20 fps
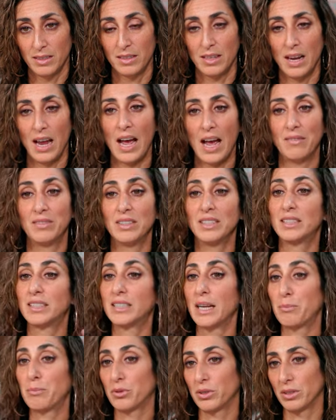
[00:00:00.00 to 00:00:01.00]
have it
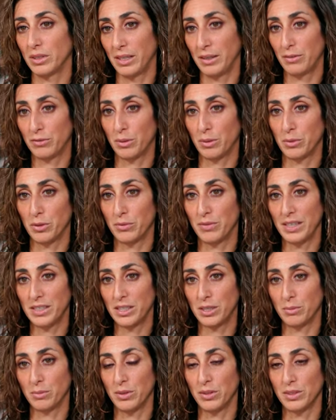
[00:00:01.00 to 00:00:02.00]
separately from your
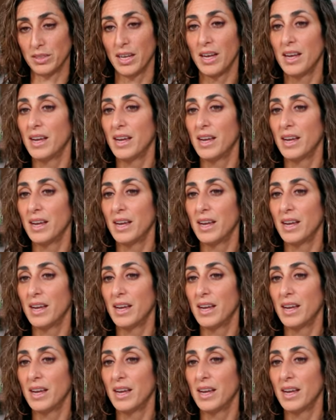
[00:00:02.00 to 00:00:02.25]
vegetables.